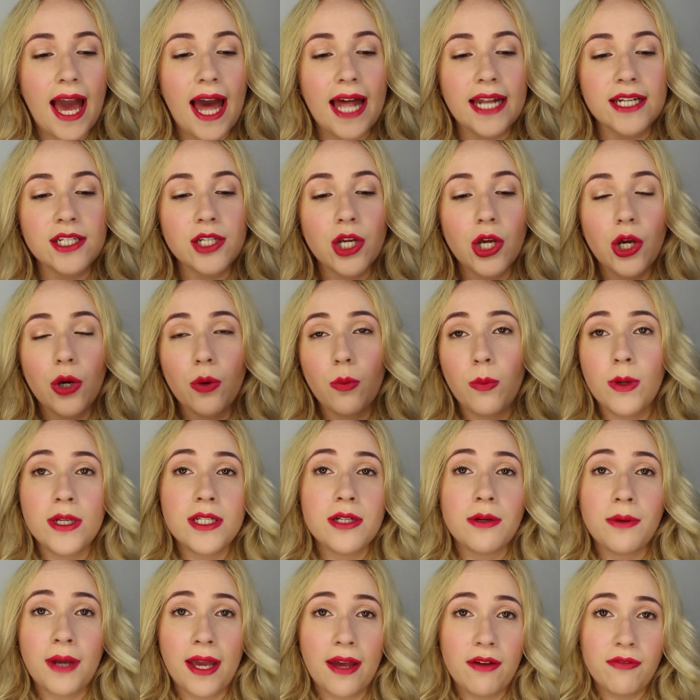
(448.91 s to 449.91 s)
and we
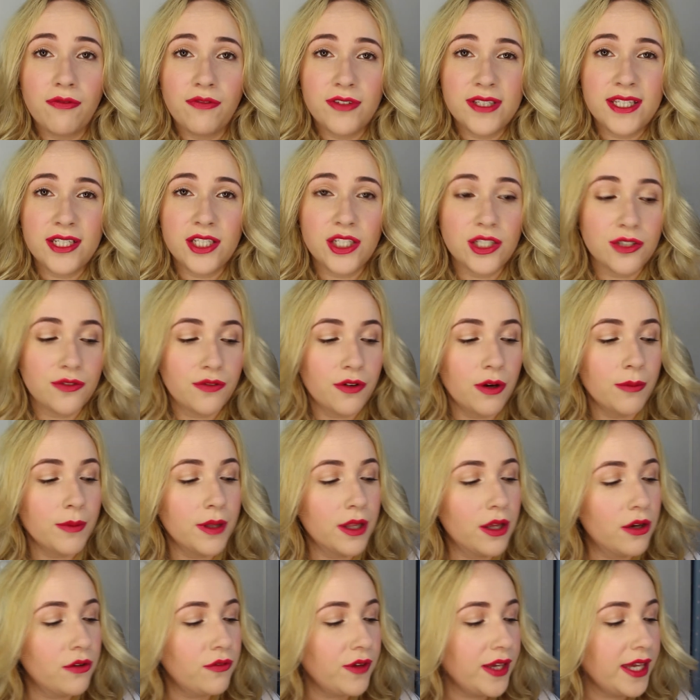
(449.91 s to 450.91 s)
don't get Physicians
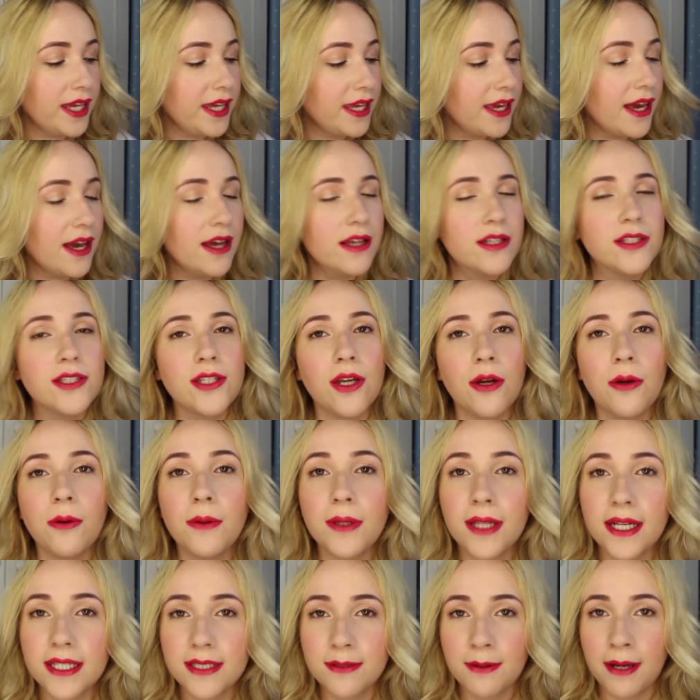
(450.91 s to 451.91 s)
Formula over here, so
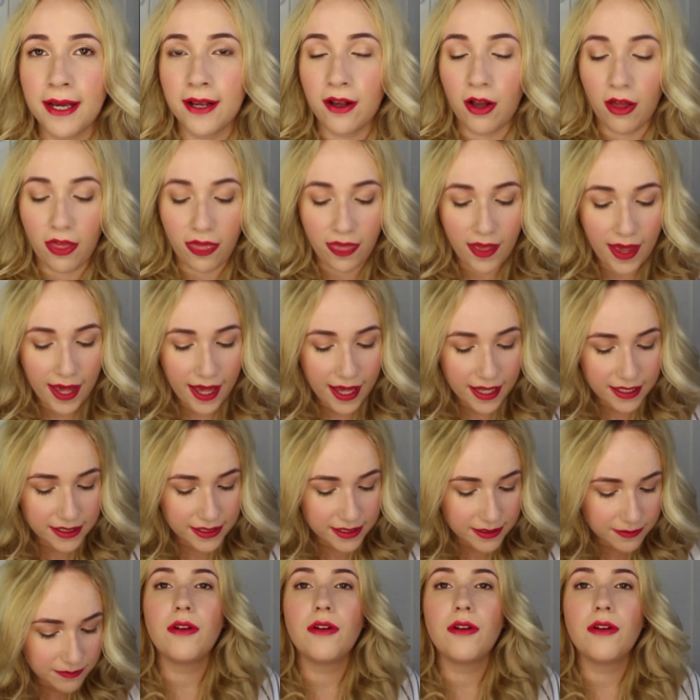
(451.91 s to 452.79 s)
that's why I got that.